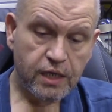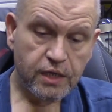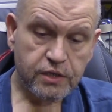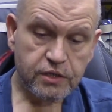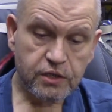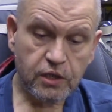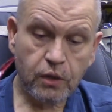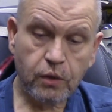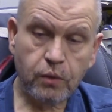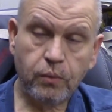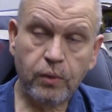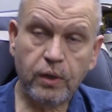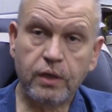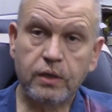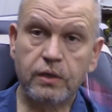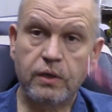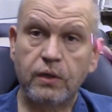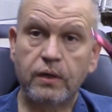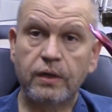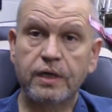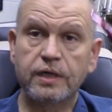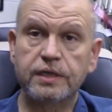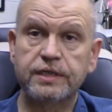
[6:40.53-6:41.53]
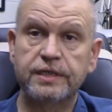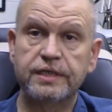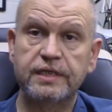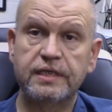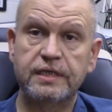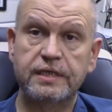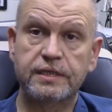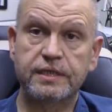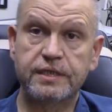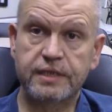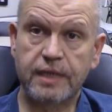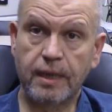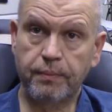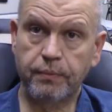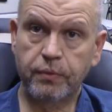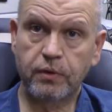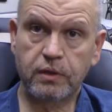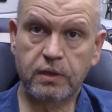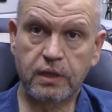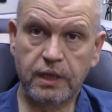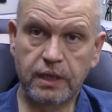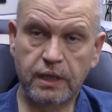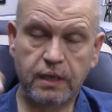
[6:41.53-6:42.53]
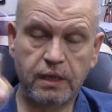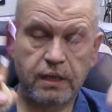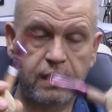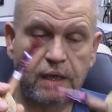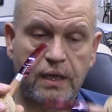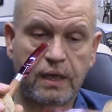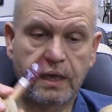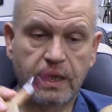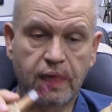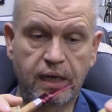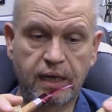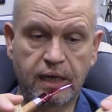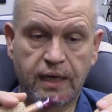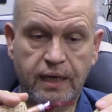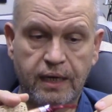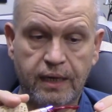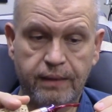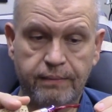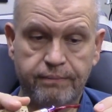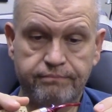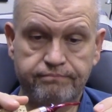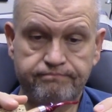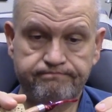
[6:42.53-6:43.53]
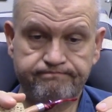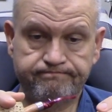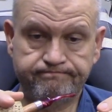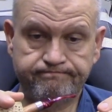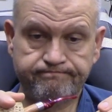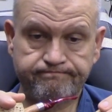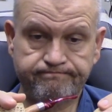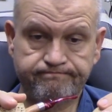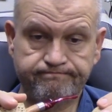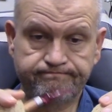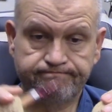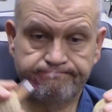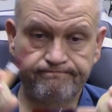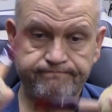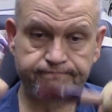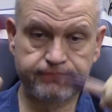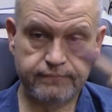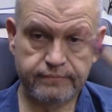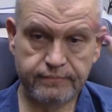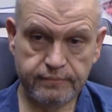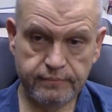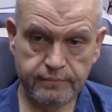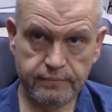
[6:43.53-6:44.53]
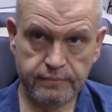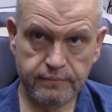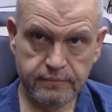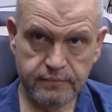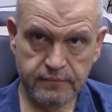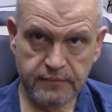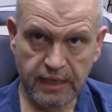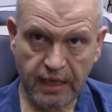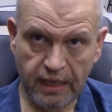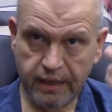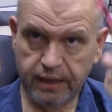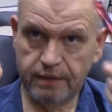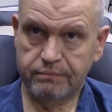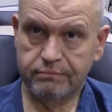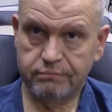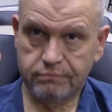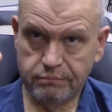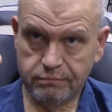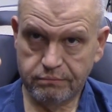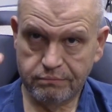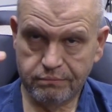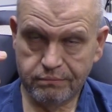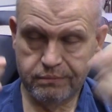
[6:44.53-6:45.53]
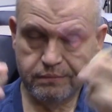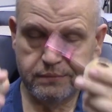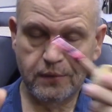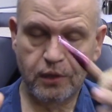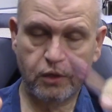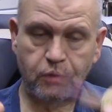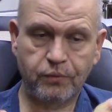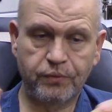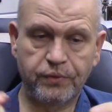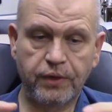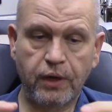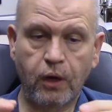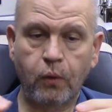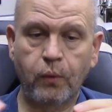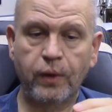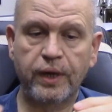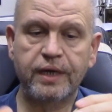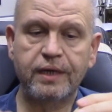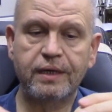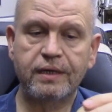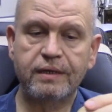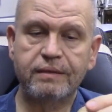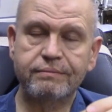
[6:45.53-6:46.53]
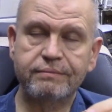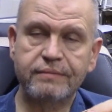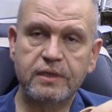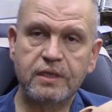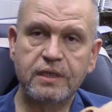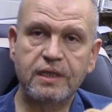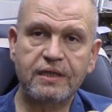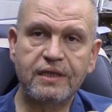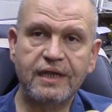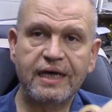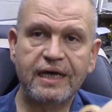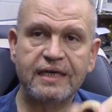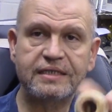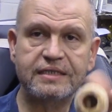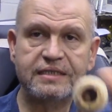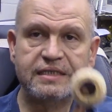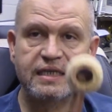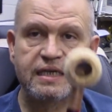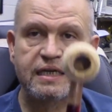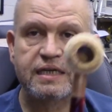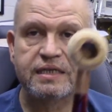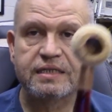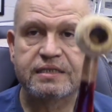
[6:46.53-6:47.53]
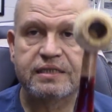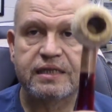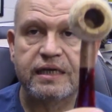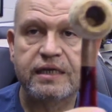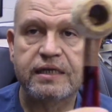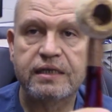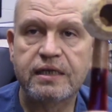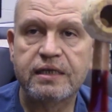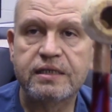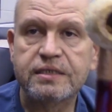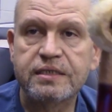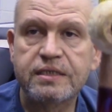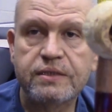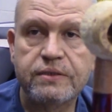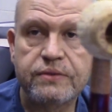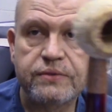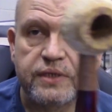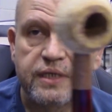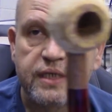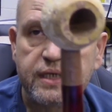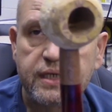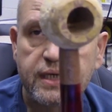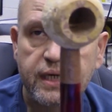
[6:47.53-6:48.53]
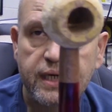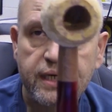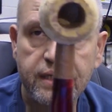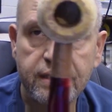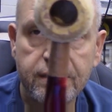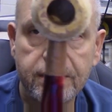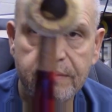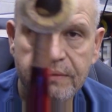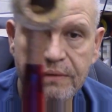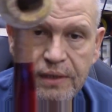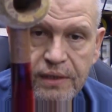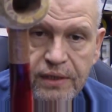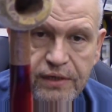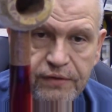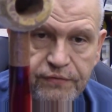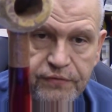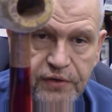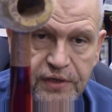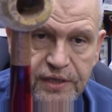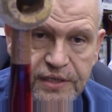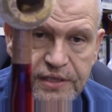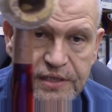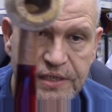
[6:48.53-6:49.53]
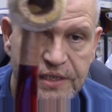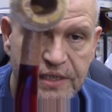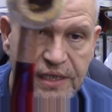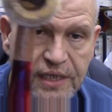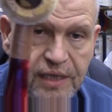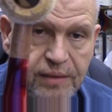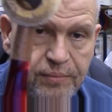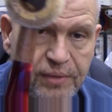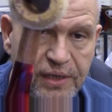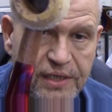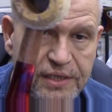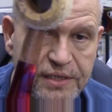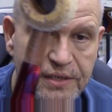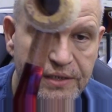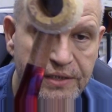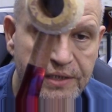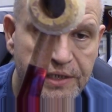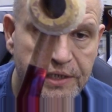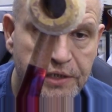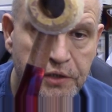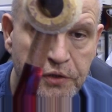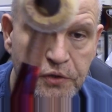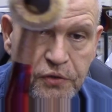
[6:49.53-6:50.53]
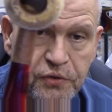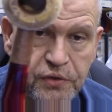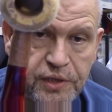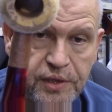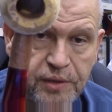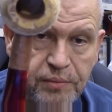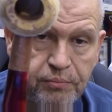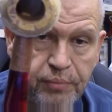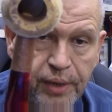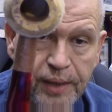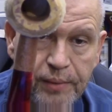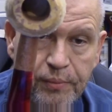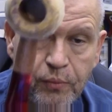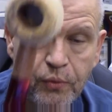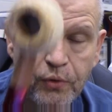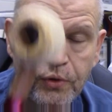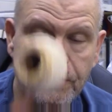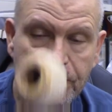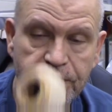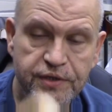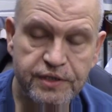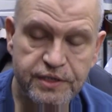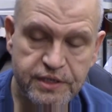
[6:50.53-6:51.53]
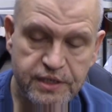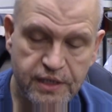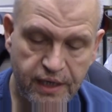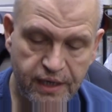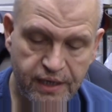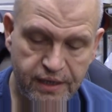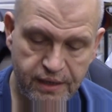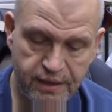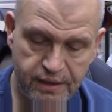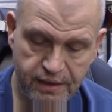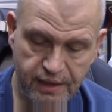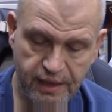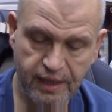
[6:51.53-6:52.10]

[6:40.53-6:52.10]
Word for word: So we're going to auction these separately. Um, and oh, and the last thing is they, they still need to get, I don't know if you can see that, but I still need to do the pipe mortar inside.